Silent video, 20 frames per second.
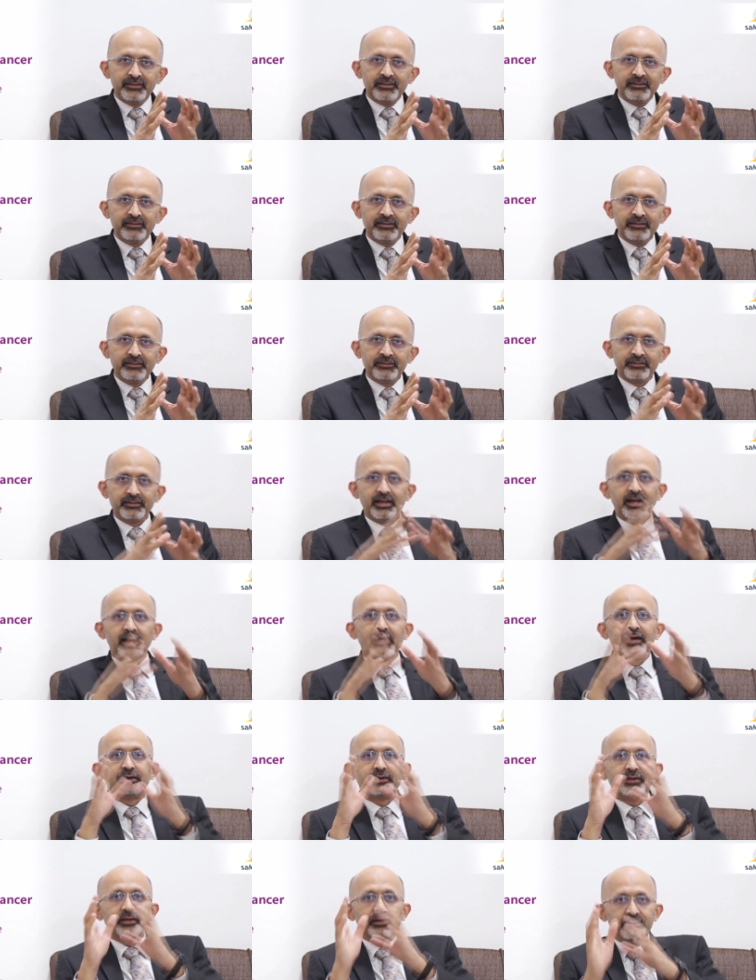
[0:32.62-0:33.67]
disease,
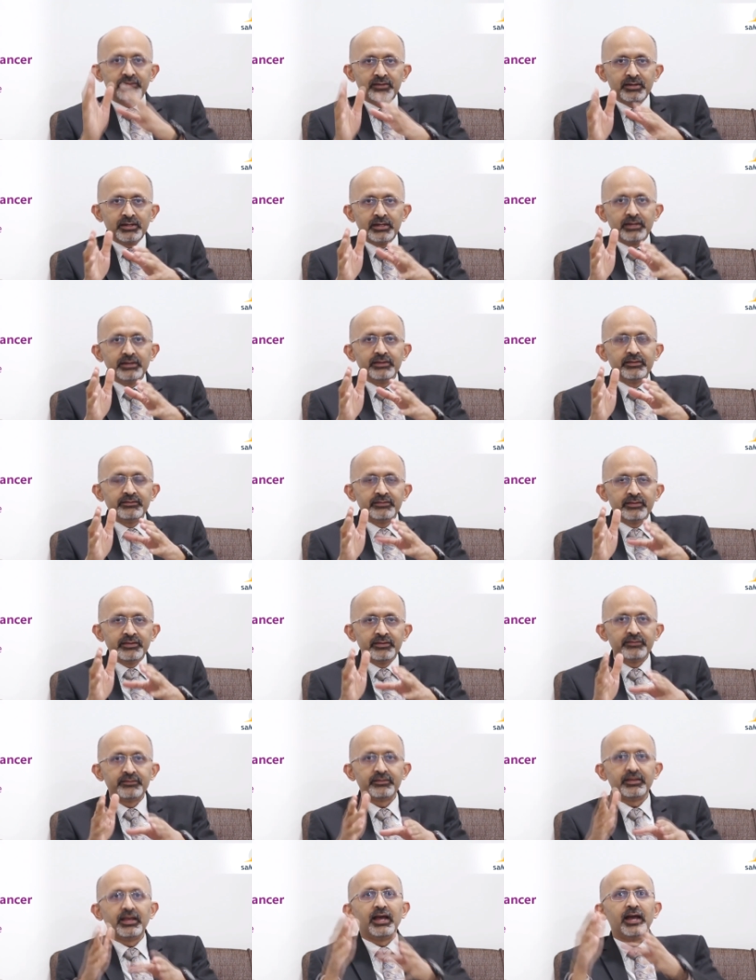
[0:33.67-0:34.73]
a regional
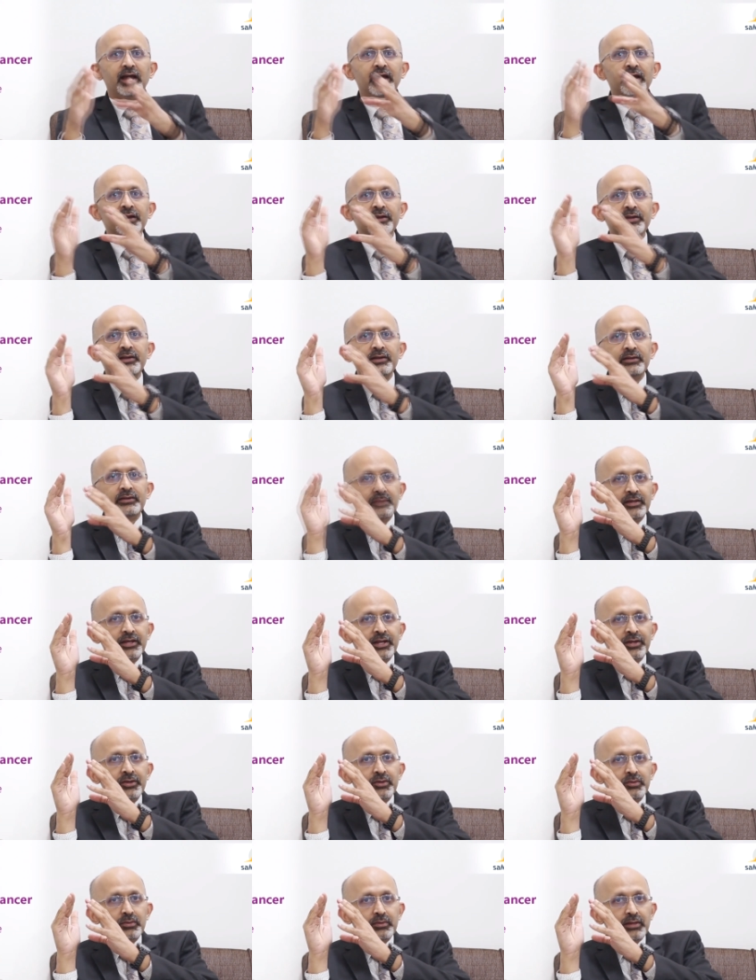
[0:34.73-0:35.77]
disease and a you
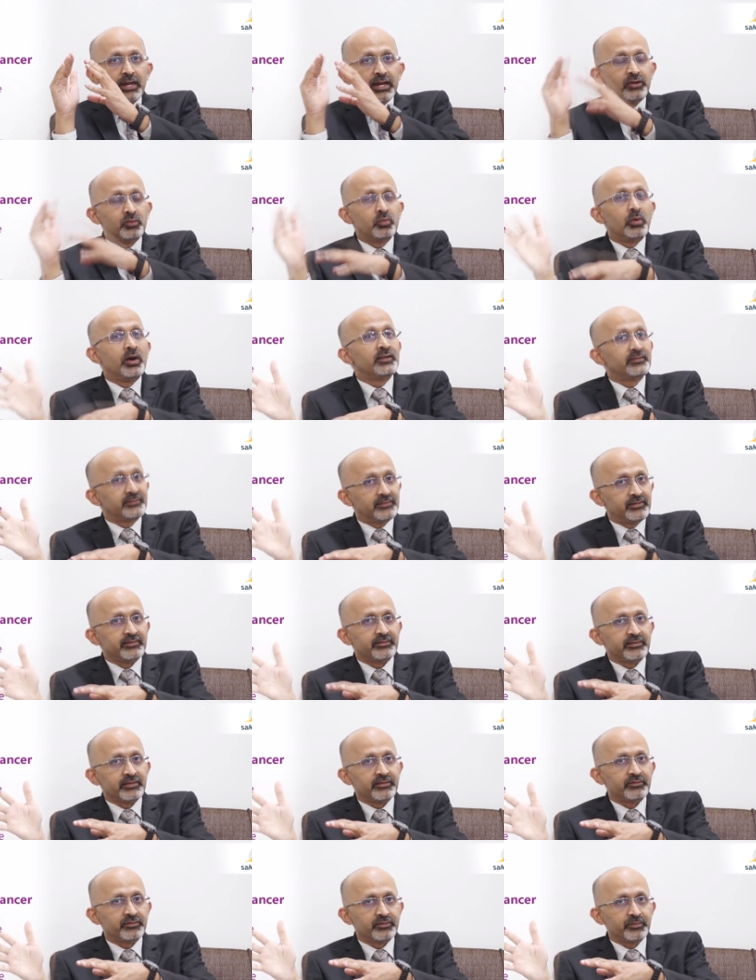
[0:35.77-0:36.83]
know advanced
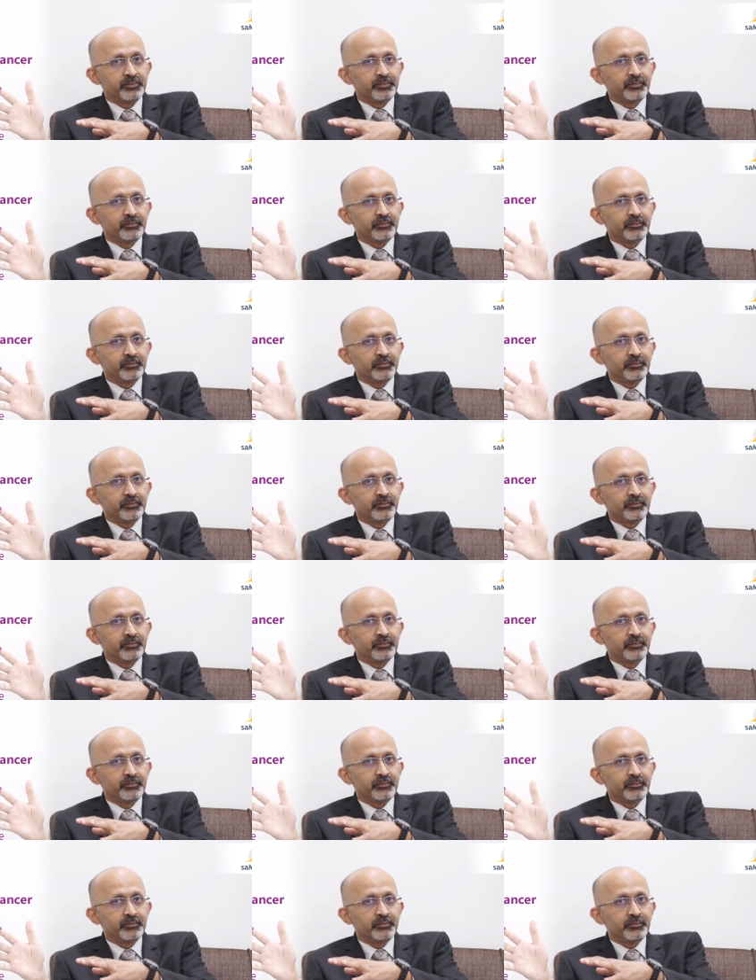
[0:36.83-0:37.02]
disease.